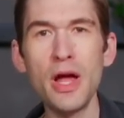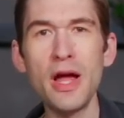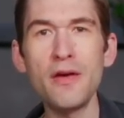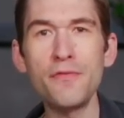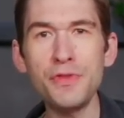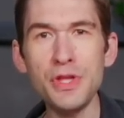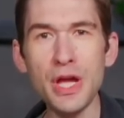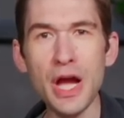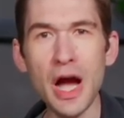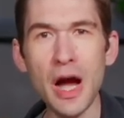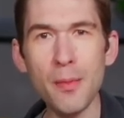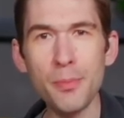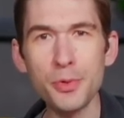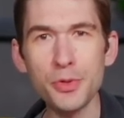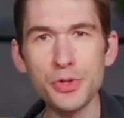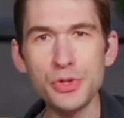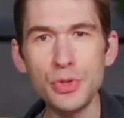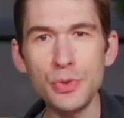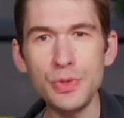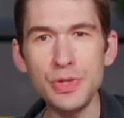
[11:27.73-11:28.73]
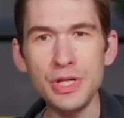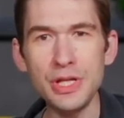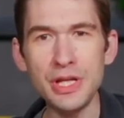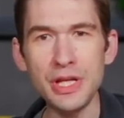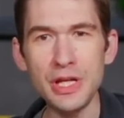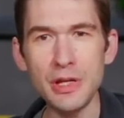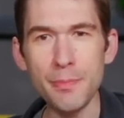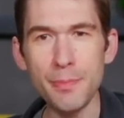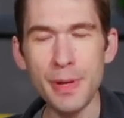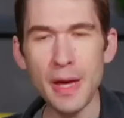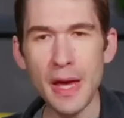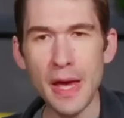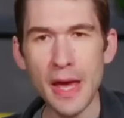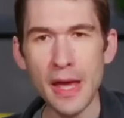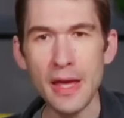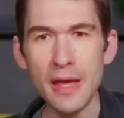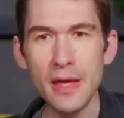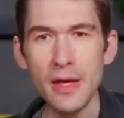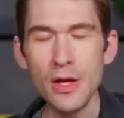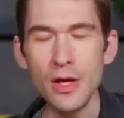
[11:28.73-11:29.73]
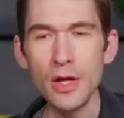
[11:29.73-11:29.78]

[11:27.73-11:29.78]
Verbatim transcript: have the opportunity to pay.